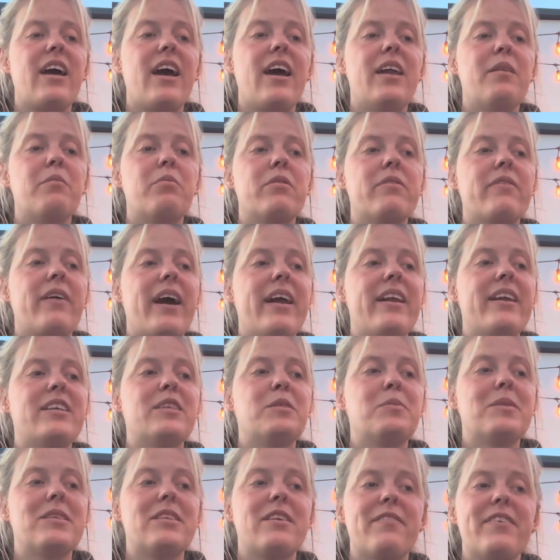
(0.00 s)
and providing
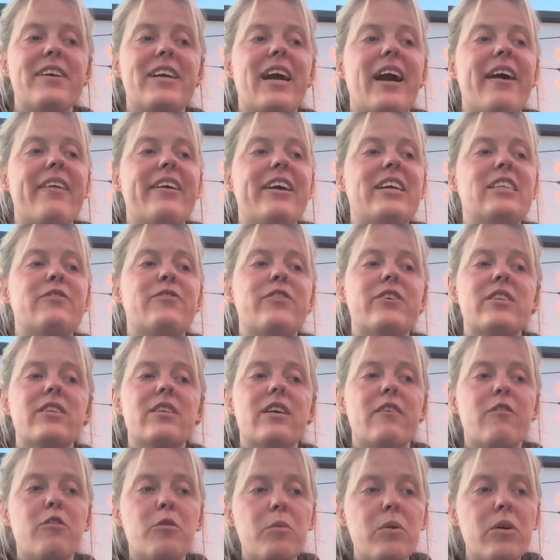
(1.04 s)
specific guidelines for
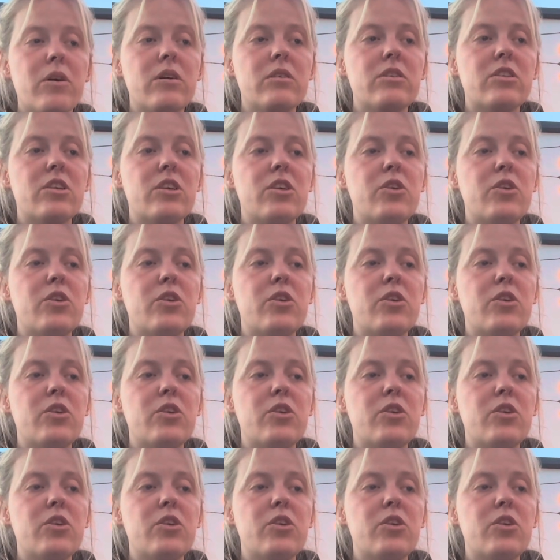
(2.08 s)
deliverables,